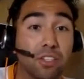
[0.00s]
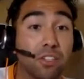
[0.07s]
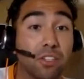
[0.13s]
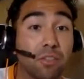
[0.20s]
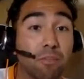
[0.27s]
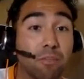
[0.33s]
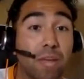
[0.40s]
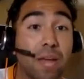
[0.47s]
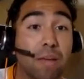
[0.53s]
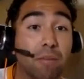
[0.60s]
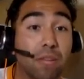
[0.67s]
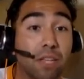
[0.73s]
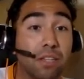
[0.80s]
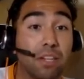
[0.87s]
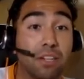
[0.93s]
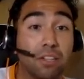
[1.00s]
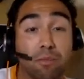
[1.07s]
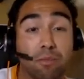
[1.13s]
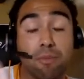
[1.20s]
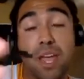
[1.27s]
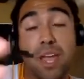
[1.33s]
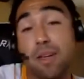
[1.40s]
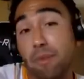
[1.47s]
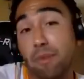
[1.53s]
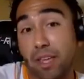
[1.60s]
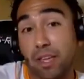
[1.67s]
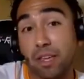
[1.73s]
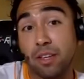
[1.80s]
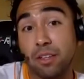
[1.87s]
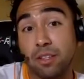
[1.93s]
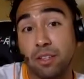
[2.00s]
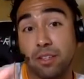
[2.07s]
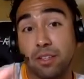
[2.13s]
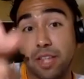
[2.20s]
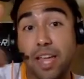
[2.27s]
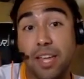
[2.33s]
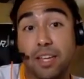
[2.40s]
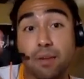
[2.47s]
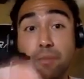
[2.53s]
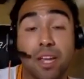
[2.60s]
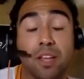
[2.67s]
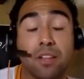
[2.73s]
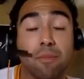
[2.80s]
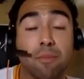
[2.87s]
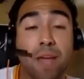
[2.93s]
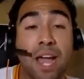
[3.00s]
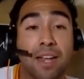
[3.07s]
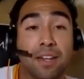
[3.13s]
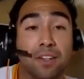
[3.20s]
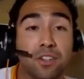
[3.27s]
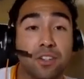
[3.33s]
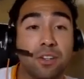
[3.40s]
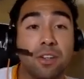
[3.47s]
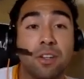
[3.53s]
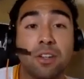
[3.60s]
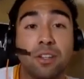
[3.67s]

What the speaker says: still some bad blood there. So maybe they could be on the match.